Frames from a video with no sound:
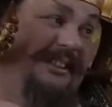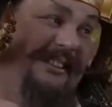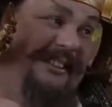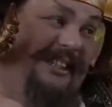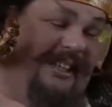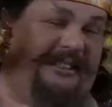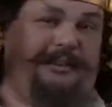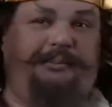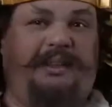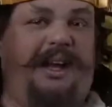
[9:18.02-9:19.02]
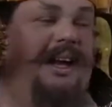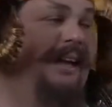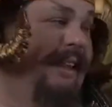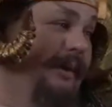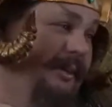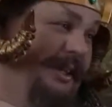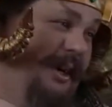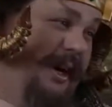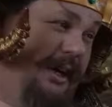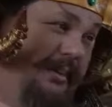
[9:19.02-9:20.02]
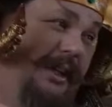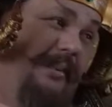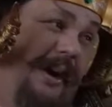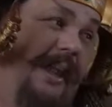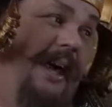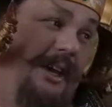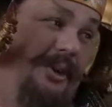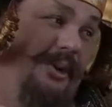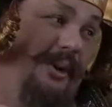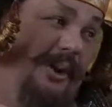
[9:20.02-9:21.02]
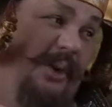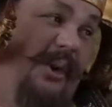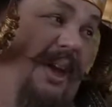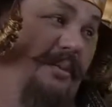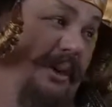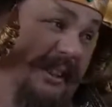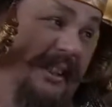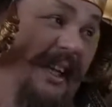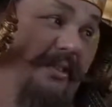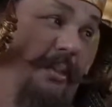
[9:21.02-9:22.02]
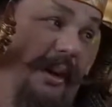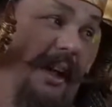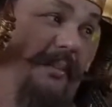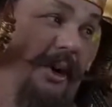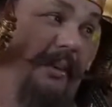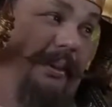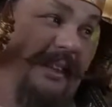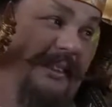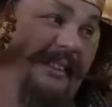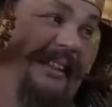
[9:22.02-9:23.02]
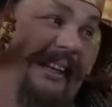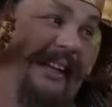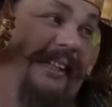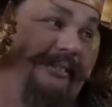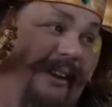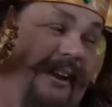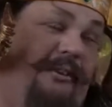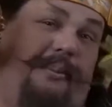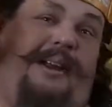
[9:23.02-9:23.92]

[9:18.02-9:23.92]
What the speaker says: she says. There was an argument about that, you know. The Queen wanted to give him a lot more blessings and let it last forever, but